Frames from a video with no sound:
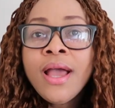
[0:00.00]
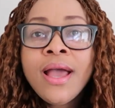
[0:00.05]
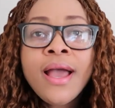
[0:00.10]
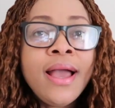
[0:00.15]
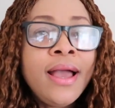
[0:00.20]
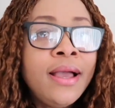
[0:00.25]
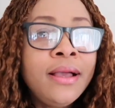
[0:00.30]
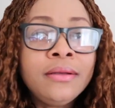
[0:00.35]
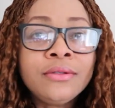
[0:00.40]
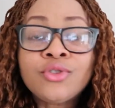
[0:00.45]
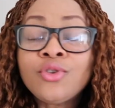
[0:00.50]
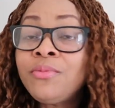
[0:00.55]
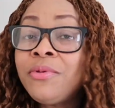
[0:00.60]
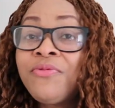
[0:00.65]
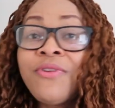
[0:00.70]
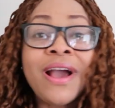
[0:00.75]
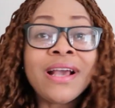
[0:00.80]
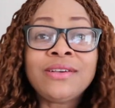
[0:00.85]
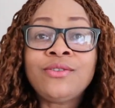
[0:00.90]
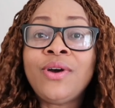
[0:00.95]
So
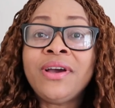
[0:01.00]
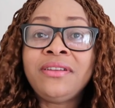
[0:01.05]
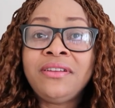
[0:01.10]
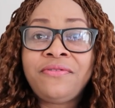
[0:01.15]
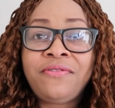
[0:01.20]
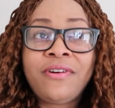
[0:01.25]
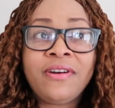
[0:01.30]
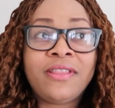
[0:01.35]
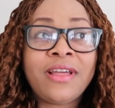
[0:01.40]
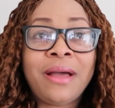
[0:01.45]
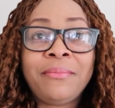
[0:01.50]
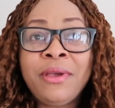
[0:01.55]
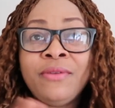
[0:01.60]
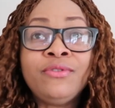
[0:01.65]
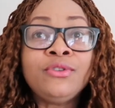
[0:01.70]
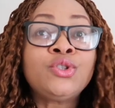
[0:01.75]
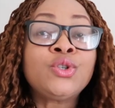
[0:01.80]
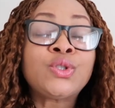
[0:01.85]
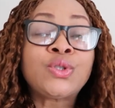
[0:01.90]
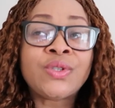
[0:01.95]
before I go any further, I'm
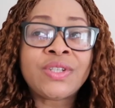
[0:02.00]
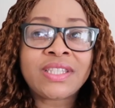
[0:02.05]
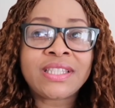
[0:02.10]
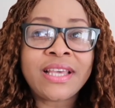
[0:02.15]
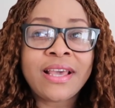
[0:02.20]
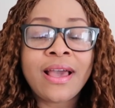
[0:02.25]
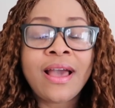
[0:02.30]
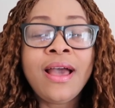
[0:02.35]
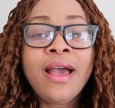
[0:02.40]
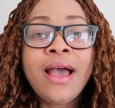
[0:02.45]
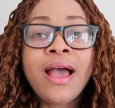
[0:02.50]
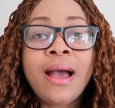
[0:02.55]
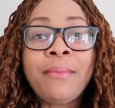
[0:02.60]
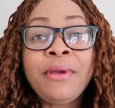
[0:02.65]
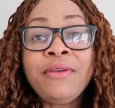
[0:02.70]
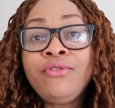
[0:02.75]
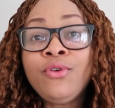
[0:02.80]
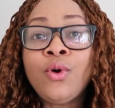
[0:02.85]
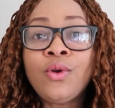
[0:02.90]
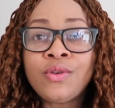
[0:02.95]
even going
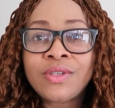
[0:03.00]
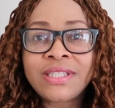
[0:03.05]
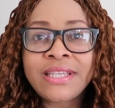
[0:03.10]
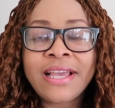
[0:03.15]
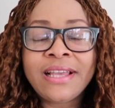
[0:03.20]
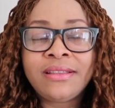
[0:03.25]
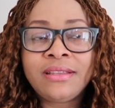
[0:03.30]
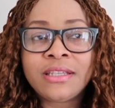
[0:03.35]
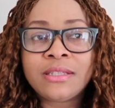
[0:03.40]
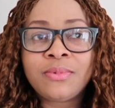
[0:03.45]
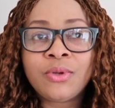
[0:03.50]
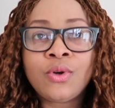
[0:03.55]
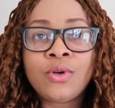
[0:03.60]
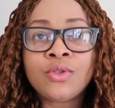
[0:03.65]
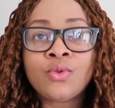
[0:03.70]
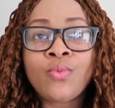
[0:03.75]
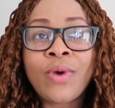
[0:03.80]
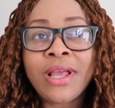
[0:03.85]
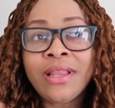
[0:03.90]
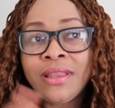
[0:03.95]
to say this,
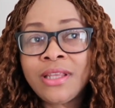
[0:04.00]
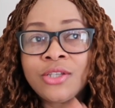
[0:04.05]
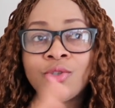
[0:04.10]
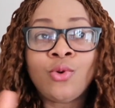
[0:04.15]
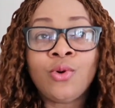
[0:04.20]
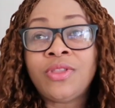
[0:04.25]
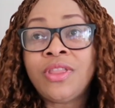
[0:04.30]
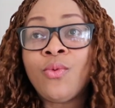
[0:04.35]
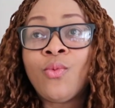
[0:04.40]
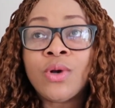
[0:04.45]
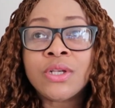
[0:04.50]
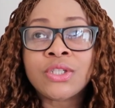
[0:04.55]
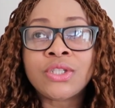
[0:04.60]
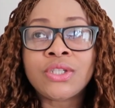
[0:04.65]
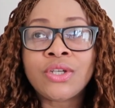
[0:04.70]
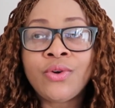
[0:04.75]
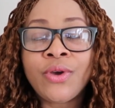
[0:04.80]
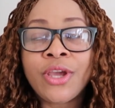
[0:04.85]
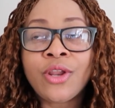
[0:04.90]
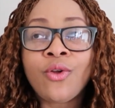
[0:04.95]
because when this whole thing was
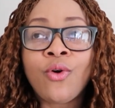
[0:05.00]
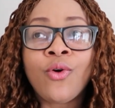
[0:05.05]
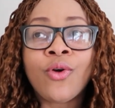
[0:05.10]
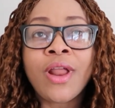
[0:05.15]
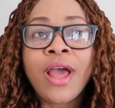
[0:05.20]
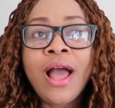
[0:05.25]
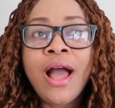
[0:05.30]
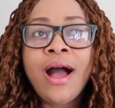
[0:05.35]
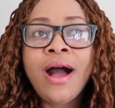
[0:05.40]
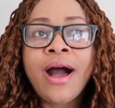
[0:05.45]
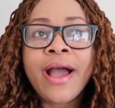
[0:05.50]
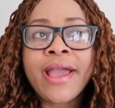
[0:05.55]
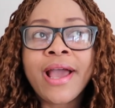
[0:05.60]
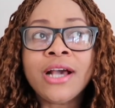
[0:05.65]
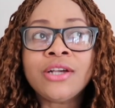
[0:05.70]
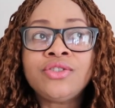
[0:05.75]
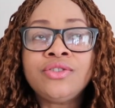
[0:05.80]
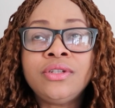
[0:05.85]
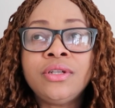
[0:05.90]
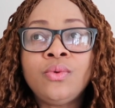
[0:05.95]
going on, I
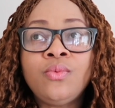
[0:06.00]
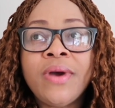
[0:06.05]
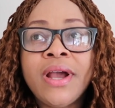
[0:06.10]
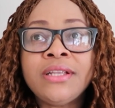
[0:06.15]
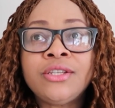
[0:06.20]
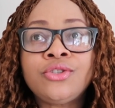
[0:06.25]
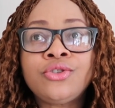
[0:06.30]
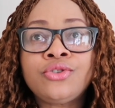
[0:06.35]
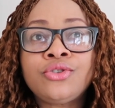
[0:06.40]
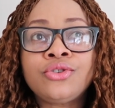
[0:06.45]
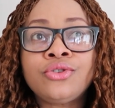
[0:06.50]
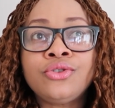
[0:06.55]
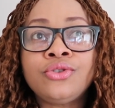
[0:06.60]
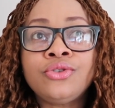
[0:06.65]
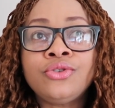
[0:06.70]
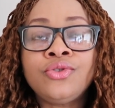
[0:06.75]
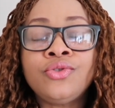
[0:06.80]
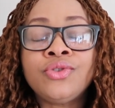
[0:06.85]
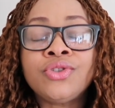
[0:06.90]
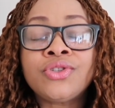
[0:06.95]
actually went
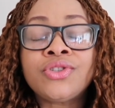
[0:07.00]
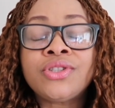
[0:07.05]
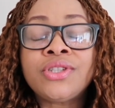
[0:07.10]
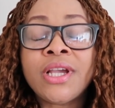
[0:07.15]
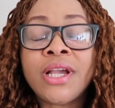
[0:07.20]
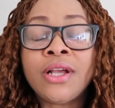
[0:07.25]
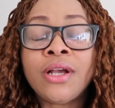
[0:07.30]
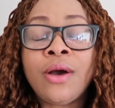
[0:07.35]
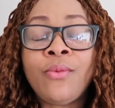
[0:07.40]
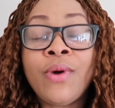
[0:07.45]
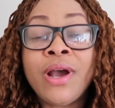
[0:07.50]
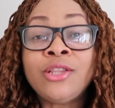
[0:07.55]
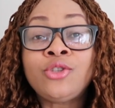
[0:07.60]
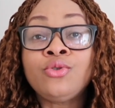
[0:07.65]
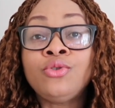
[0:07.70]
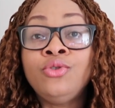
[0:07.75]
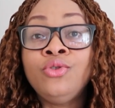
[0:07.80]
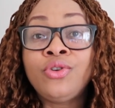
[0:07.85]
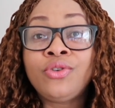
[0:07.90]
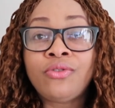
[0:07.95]
to
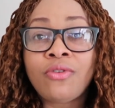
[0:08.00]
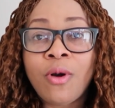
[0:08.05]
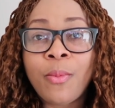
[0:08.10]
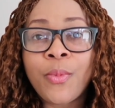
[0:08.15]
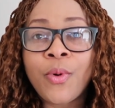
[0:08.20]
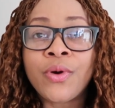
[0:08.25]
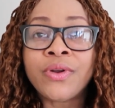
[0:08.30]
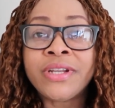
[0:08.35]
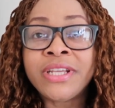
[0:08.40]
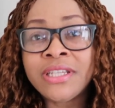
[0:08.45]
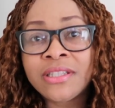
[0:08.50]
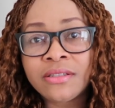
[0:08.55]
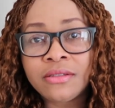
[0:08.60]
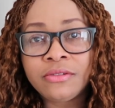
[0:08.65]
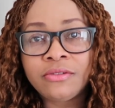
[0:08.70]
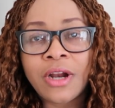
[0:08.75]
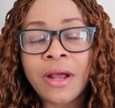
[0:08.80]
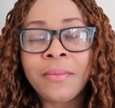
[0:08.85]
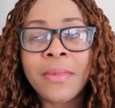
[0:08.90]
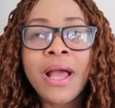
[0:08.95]
look her up on
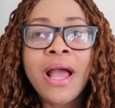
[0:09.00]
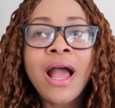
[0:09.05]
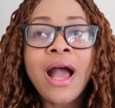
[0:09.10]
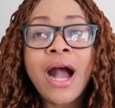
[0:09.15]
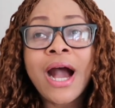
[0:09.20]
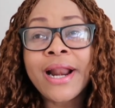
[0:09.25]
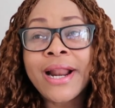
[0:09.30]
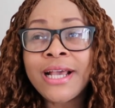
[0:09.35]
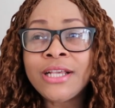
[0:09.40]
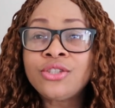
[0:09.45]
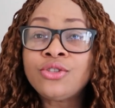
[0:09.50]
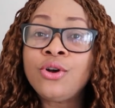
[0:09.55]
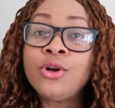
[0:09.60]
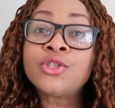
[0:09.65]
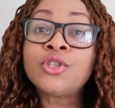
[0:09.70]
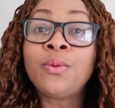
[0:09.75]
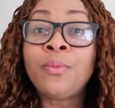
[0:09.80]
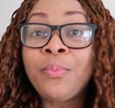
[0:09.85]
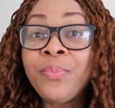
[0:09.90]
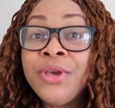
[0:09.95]
Instagram, and I saw
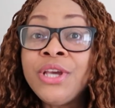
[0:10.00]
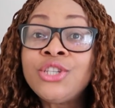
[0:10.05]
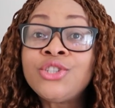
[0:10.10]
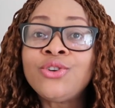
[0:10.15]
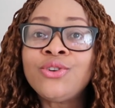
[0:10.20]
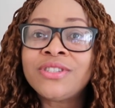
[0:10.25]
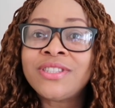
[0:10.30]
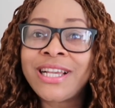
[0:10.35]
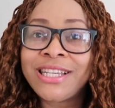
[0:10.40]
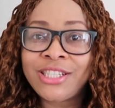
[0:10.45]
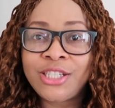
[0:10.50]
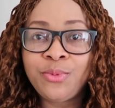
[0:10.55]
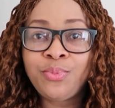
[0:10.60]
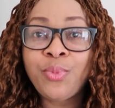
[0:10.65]
some pictures that she